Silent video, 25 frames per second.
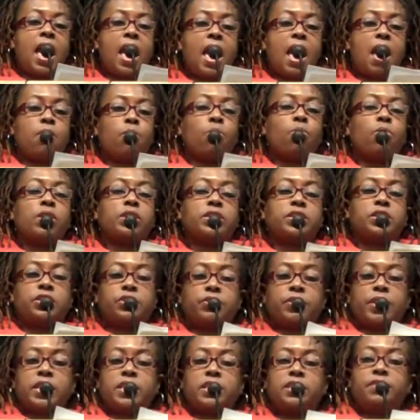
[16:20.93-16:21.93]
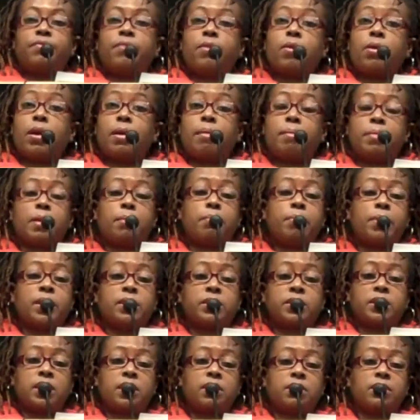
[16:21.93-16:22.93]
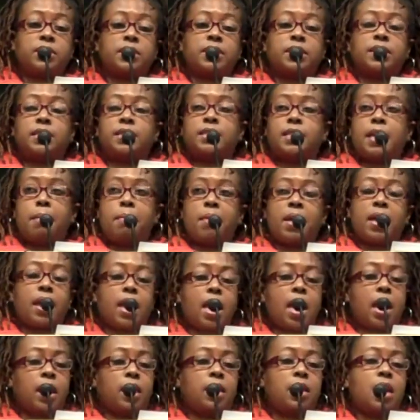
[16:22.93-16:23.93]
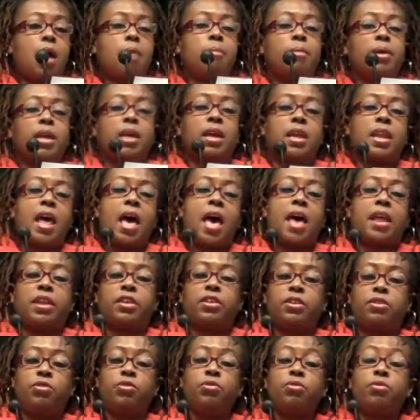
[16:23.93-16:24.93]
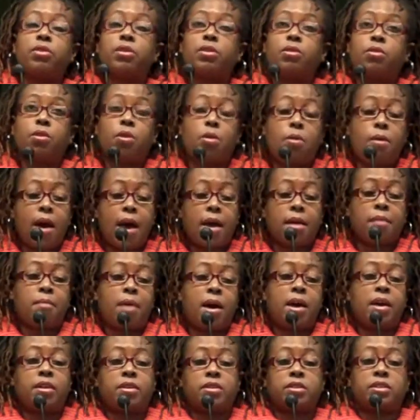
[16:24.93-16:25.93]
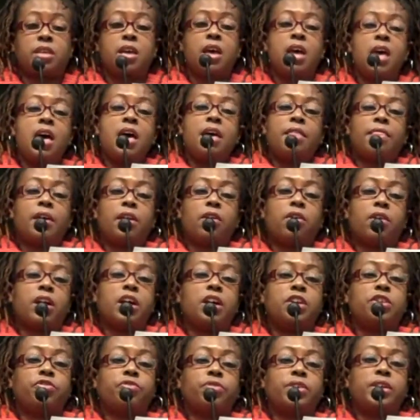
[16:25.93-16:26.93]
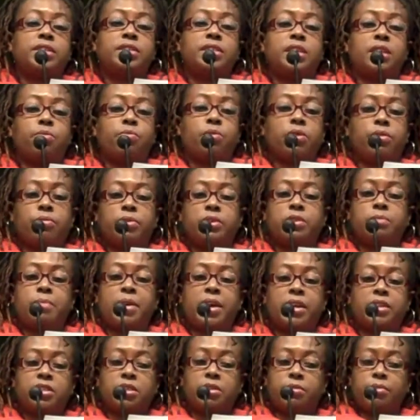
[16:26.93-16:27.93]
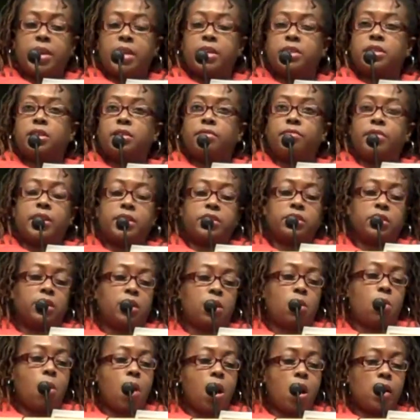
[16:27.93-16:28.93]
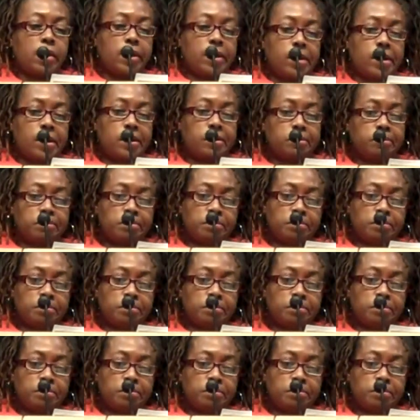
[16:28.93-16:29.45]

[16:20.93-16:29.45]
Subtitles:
and work to transform the personal, systemic, economic, and attitudinal quagmires that our country is in with respect to race and racial equality.